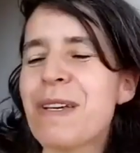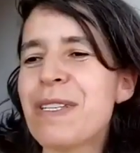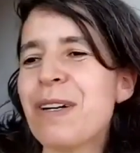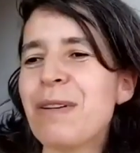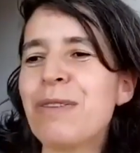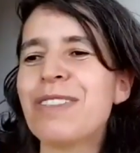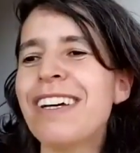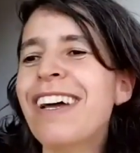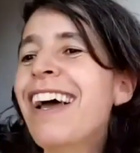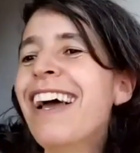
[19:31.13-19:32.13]
there is a
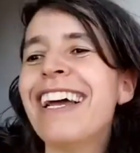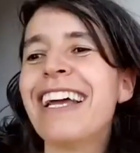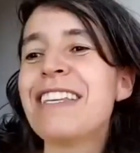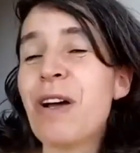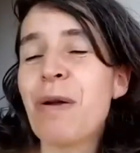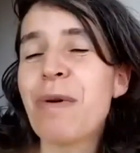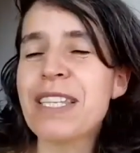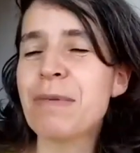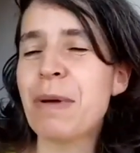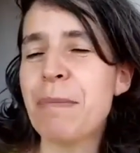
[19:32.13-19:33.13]
loser. It's
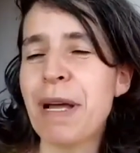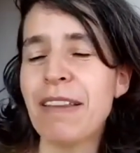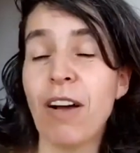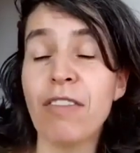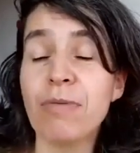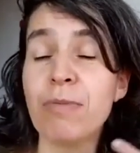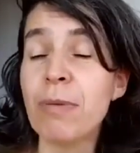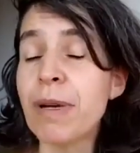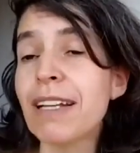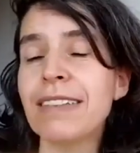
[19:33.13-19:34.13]
always a matter of
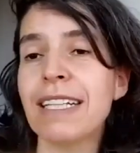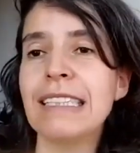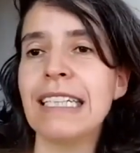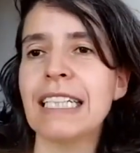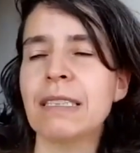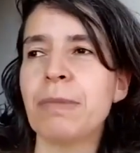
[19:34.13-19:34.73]
moment and taste.